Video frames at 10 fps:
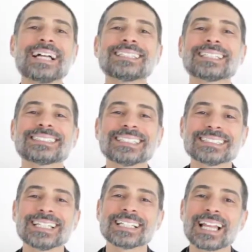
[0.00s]

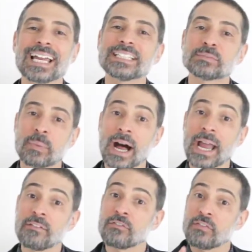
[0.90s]
existing clients
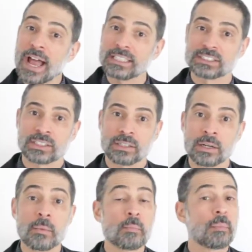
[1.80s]
buy faster,
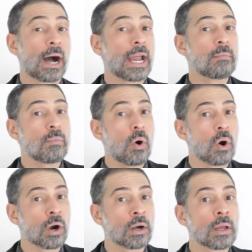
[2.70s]
buy
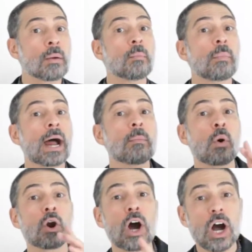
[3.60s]
more
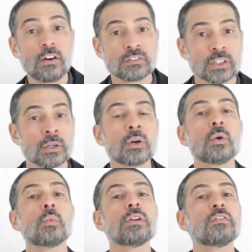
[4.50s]
often,
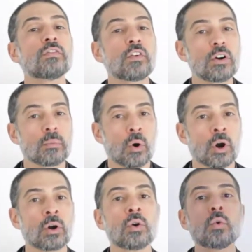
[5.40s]
refer
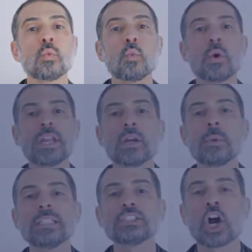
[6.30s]
more, we
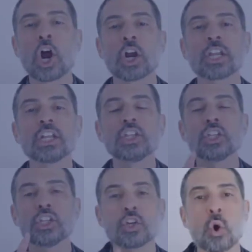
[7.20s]
retarget
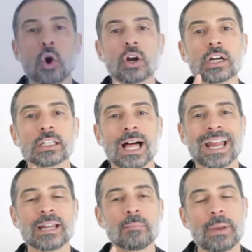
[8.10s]
your
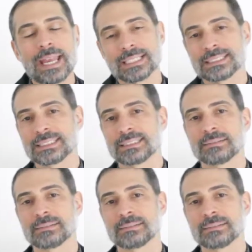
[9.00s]
client base.